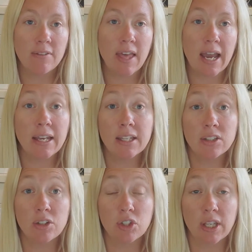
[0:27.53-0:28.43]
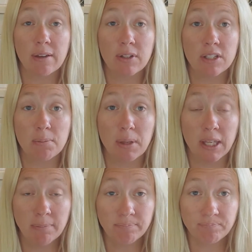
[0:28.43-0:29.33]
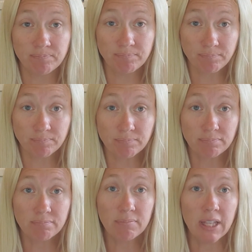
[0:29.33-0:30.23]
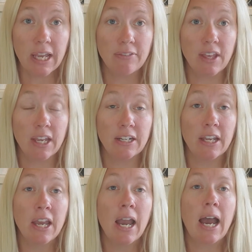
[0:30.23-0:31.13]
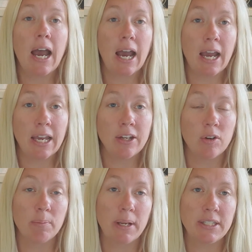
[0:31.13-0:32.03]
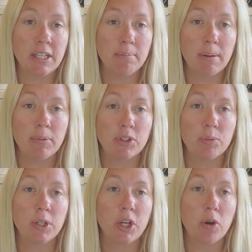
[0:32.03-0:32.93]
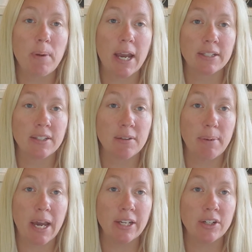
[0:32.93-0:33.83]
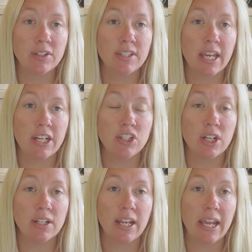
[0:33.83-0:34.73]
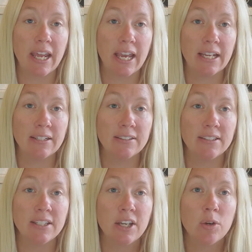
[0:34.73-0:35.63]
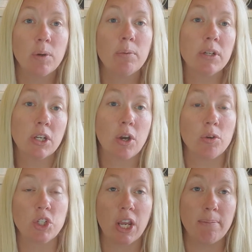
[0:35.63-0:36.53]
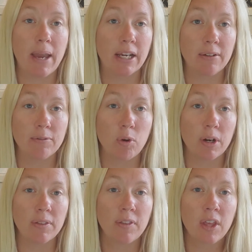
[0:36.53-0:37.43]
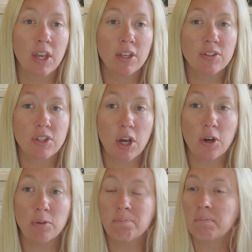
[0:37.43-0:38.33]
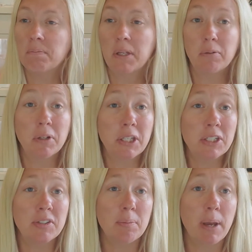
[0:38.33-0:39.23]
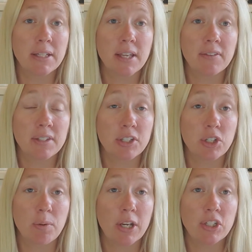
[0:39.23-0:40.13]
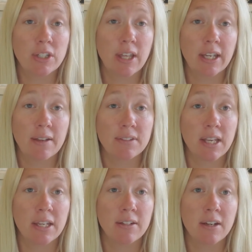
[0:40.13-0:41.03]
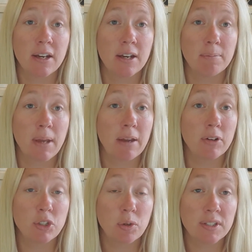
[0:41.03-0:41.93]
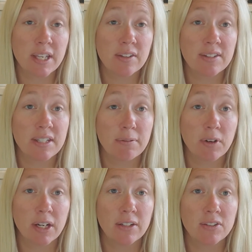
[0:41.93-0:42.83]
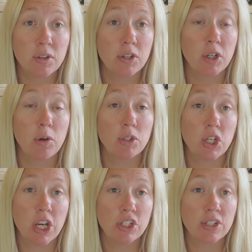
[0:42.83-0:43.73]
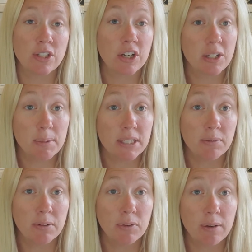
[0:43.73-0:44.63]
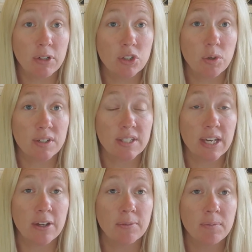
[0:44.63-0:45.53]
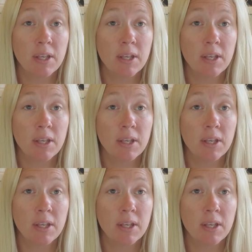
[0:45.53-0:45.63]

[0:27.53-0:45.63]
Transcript: That is usually given to me and then I or my team members would go back to the buyer's agent and we would negotiate back and forth. So it really just depends on the situation. Like I've said, um, every short sale is different, so negotiations are going to be different for every short sale.